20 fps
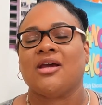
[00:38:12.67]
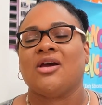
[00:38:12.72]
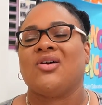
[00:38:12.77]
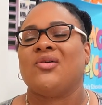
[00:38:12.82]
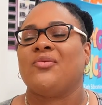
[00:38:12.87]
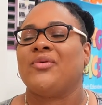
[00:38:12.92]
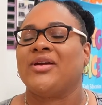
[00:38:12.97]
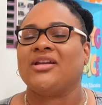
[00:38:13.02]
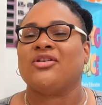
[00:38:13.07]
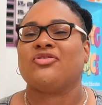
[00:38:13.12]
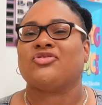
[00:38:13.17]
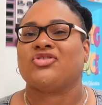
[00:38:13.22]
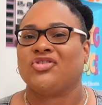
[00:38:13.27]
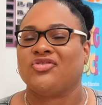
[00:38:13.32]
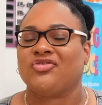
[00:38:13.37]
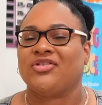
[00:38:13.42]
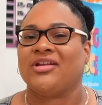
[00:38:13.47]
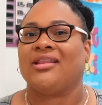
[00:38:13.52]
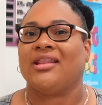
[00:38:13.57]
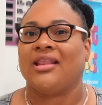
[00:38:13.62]
We know
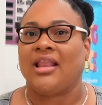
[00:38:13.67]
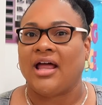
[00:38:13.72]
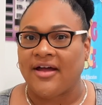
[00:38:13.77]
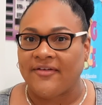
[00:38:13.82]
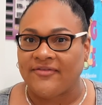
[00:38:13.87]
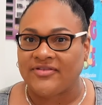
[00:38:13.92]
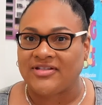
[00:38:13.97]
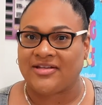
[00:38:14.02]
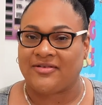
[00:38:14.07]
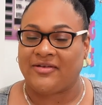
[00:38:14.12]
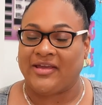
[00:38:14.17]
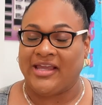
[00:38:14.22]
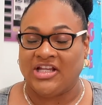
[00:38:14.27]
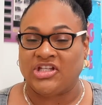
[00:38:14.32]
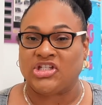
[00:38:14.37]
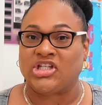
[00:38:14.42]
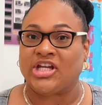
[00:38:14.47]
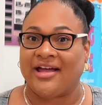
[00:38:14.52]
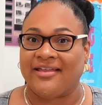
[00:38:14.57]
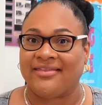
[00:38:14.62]
children love
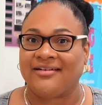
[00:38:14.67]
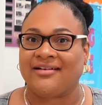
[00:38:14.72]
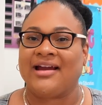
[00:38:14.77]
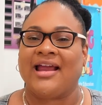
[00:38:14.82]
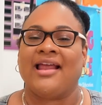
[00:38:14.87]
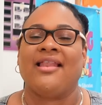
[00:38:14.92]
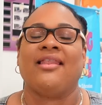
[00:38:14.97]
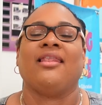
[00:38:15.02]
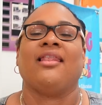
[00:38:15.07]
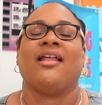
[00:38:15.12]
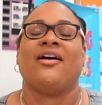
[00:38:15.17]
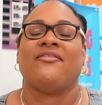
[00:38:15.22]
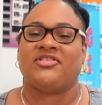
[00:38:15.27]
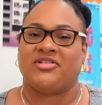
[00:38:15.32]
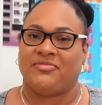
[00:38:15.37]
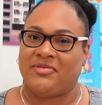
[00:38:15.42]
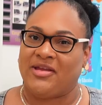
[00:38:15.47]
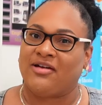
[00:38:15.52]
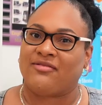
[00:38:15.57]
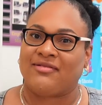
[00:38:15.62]
each other and love to
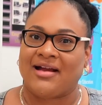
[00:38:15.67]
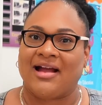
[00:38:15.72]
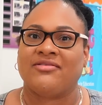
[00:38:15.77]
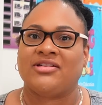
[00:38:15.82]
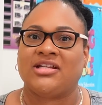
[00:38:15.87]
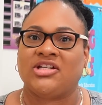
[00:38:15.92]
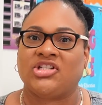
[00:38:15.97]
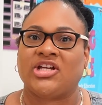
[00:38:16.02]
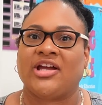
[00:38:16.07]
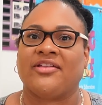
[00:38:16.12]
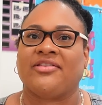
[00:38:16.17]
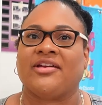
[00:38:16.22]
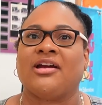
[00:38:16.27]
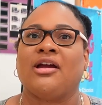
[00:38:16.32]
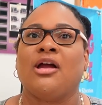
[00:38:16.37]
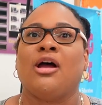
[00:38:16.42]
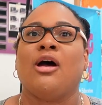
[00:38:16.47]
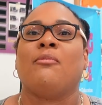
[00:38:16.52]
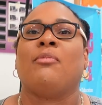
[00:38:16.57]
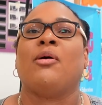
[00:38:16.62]
be around each other,
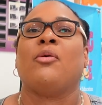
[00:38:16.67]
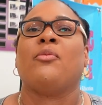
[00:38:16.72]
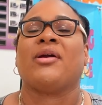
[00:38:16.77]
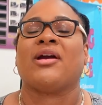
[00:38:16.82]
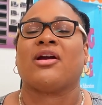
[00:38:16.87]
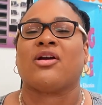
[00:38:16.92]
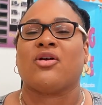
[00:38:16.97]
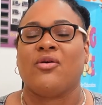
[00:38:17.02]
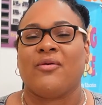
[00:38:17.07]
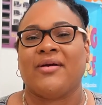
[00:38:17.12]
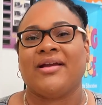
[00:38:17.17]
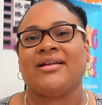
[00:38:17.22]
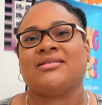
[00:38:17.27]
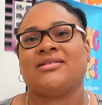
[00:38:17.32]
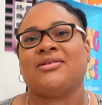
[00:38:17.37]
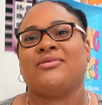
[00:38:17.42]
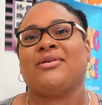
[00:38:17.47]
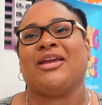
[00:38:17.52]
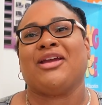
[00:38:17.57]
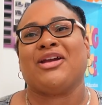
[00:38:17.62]
but we're going
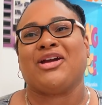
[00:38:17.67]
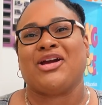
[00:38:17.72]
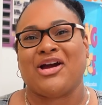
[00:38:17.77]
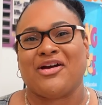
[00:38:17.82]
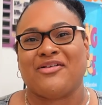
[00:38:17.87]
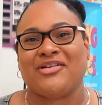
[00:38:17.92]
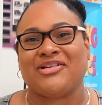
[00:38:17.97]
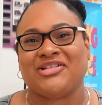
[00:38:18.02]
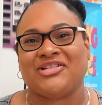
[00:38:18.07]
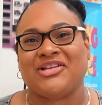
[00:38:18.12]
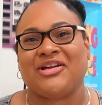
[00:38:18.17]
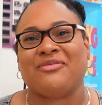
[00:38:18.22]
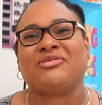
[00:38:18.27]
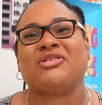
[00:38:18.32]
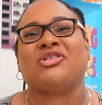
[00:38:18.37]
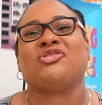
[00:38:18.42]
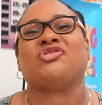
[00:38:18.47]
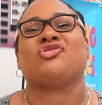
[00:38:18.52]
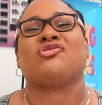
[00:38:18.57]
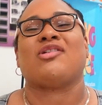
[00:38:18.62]
to encourage them
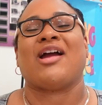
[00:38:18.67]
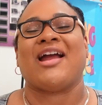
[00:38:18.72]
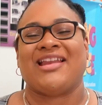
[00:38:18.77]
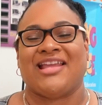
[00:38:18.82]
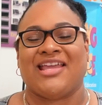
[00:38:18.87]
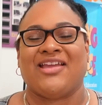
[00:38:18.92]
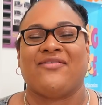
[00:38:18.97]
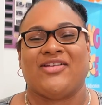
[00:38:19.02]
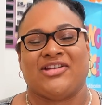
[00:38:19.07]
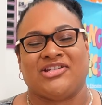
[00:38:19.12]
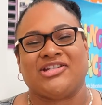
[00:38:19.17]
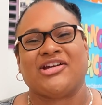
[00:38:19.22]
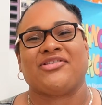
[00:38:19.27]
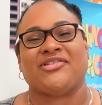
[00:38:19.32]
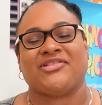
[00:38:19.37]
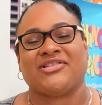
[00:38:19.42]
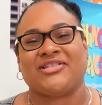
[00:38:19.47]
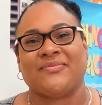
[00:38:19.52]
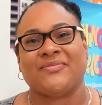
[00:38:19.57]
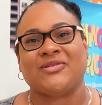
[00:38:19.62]
to try to give each other
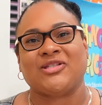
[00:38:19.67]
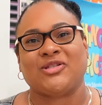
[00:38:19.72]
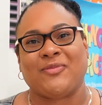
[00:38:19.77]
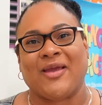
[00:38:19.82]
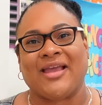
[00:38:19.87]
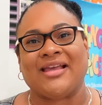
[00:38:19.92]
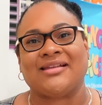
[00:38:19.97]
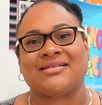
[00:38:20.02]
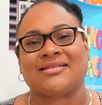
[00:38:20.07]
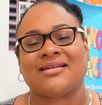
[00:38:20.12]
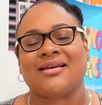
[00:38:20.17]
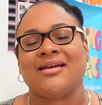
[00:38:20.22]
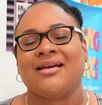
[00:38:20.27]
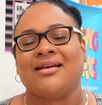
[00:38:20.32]
some space.